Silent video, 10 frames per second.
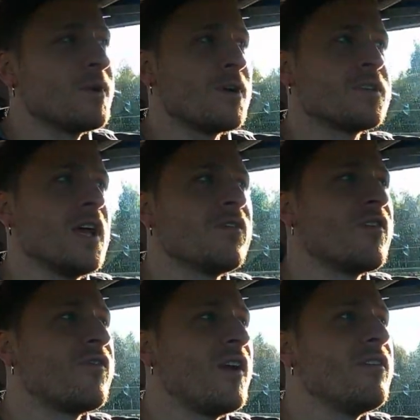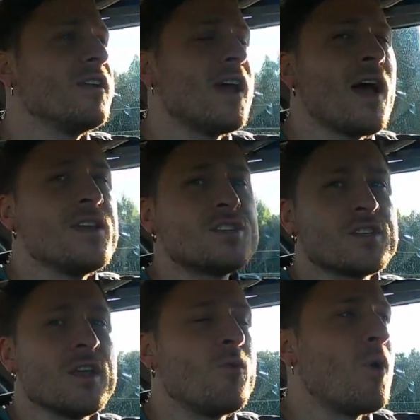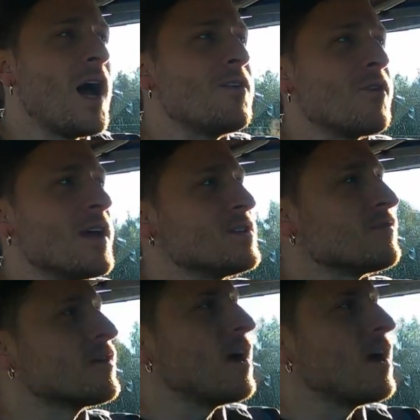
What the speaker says: because they have a very nice and wide range of